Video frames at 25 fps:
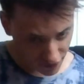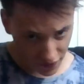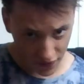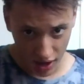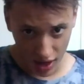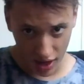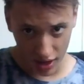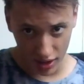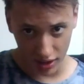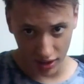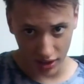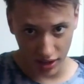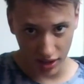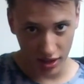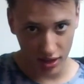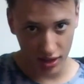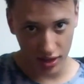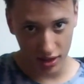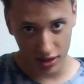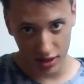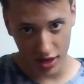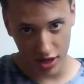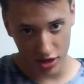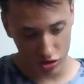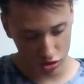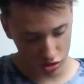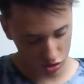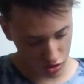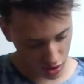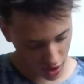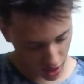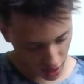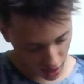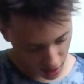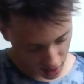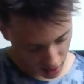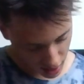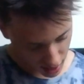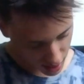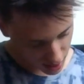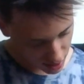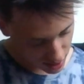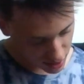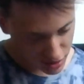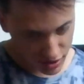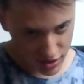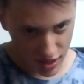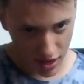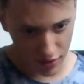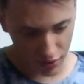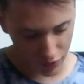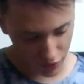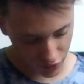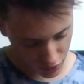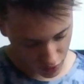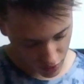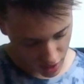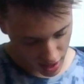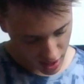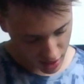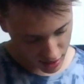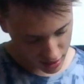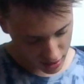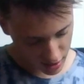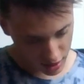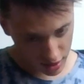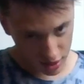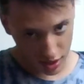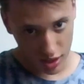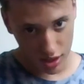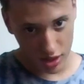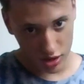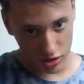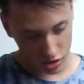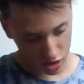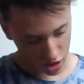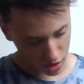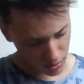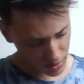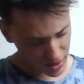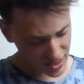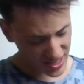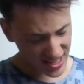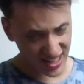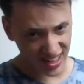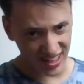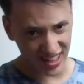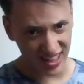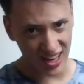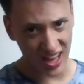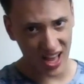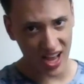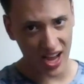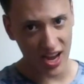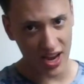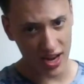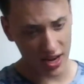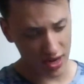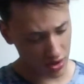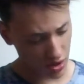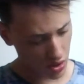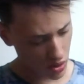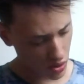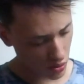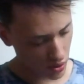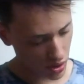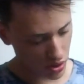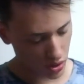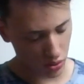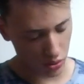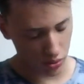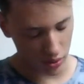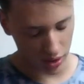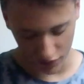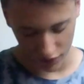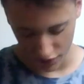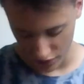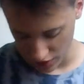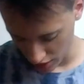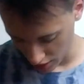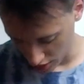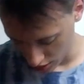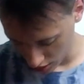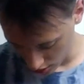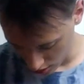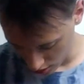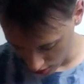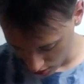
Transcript: finally, next string, 7th fret, it's going to be in line with your ring finger.